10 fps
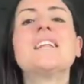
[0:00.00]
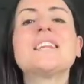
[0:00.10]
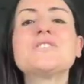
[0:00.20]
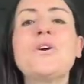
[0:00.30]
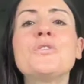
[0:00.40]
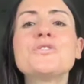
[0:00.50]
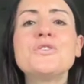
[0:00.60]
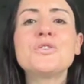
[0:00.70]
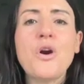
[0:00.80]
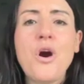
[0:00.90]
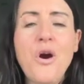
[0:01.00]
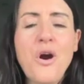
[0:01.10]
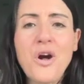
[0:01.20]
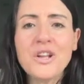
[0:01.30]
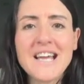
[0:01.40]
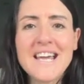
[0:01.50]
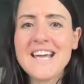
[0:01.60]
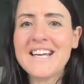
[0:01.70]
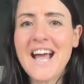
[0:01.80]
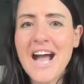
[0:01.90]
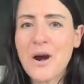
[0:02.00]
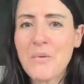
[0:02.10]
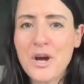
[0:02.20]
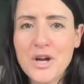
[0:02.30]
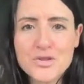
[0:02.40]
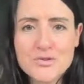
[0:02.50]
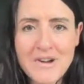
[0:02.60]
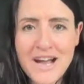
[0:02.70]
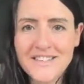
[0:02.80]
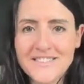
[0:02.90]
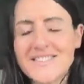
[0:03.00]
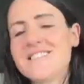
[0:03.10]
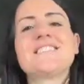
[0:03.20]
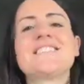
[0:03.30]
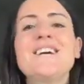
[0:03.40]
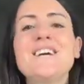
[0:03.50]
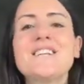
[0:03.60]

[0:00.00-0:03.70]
Let's also call in our dragons.